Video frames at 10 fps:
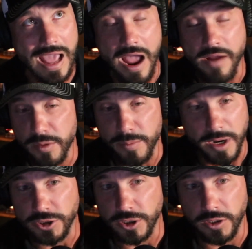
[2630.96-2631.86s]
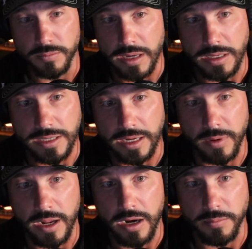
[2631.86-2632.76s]
Everybody should meditate,
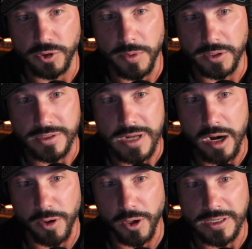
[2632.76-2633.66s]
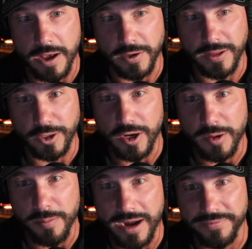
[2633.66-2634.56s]
right? I'm assuming there's not a person out there that
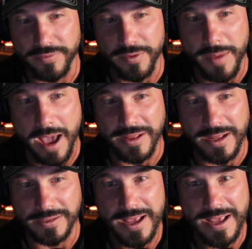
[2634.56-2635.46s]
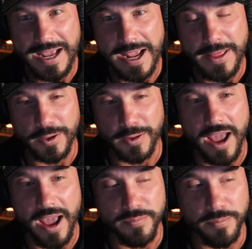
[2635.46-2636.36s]
couldn't benefit from having this in their
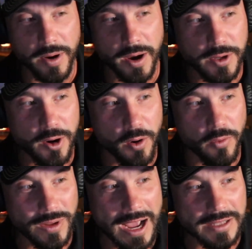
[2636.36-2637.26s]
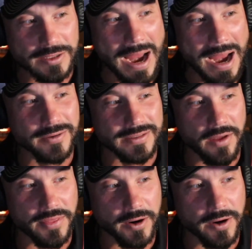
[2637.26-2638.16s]
life. But, if we got some parents
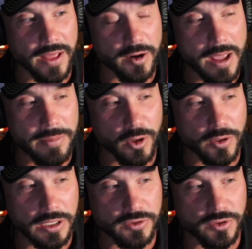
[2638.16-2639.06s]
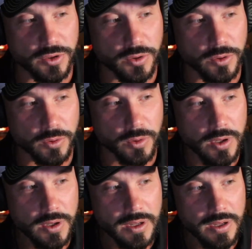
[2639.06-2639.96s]
out there that are maybe looking to
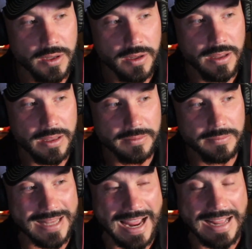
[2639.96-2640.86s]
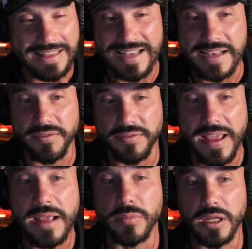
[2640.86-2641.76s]
take this as a
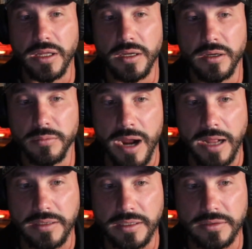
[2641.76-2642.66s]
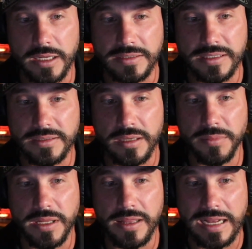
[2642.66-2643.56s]
family practice, like, is this
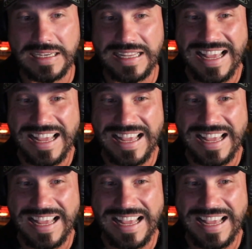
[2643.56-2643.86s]
something that